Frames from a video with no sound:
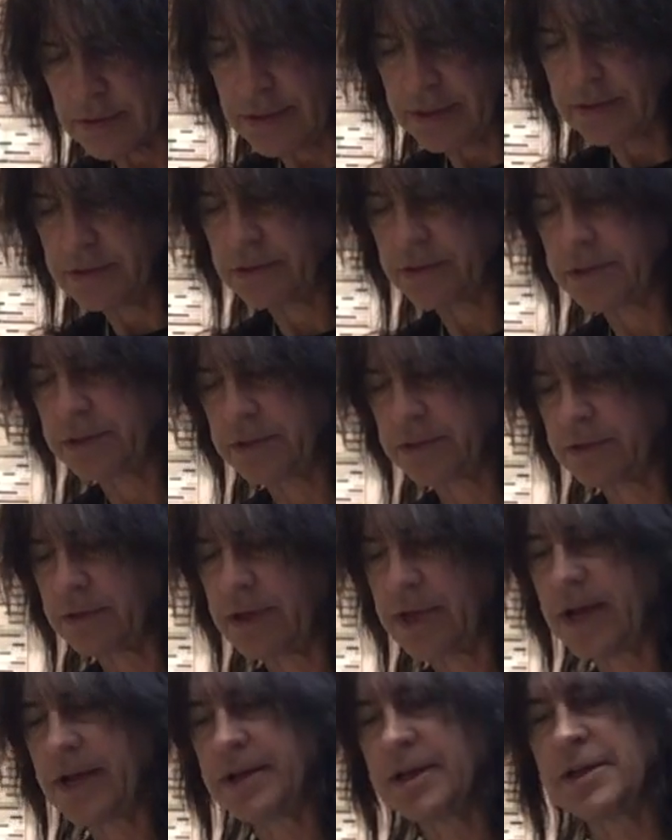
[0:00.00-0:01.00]
these are still
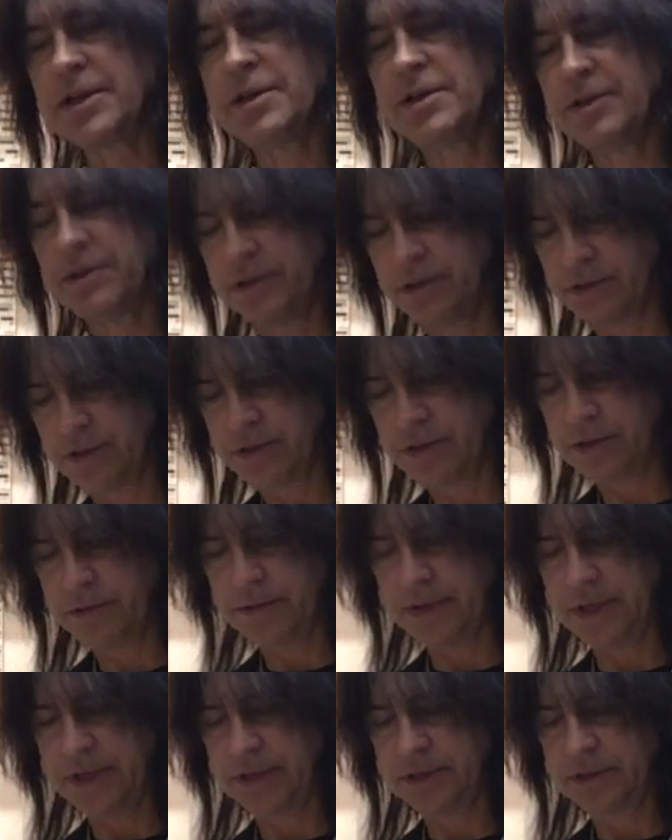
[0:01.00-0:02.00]
kind of
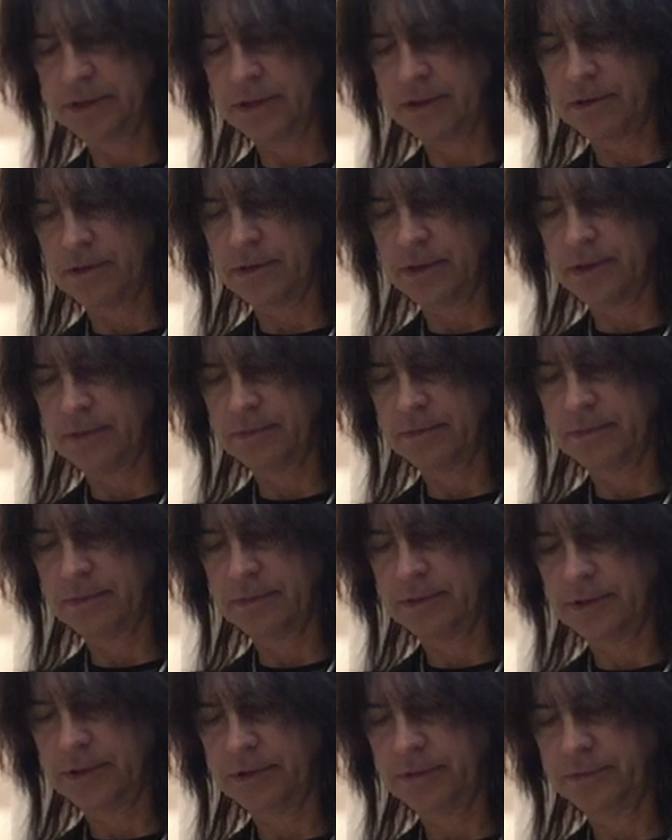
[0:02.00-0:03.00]
gooey, so
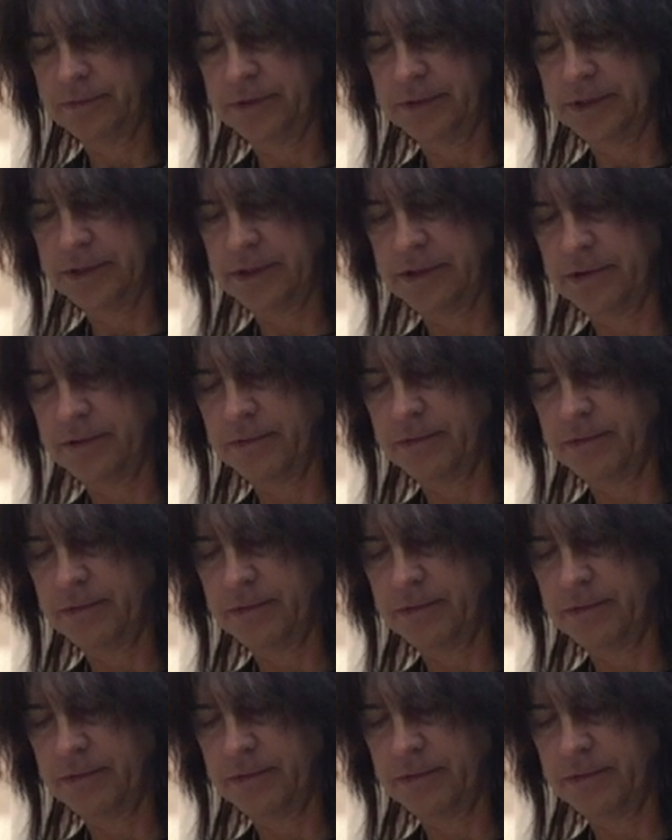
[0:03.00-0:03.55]
hopefully they'll